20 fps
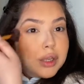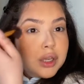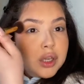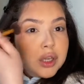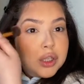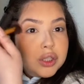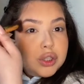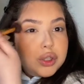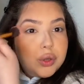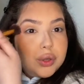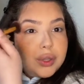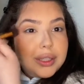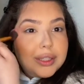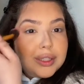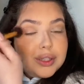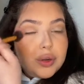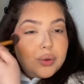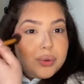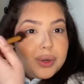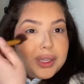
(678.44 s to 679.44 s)
So this
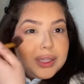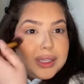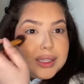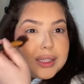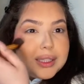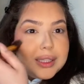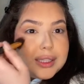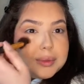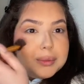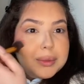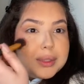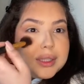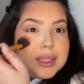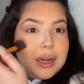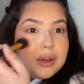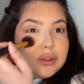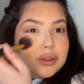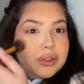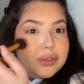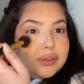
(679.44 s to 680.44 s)
really slims
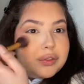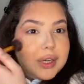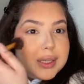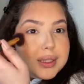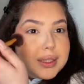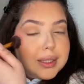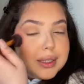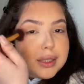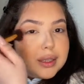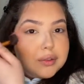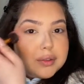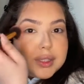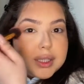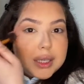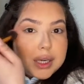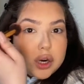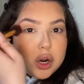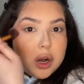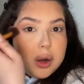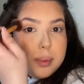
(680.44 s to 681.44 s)
down your face and lifts it
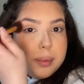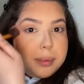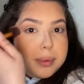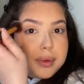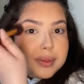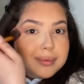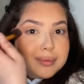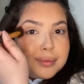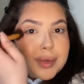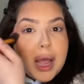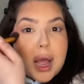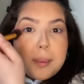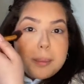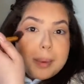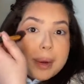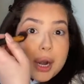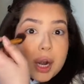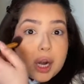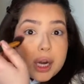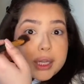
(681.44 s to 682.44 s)
up,
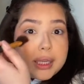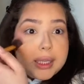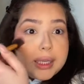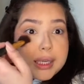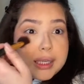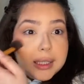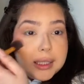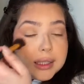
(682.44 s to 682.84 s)
apparently.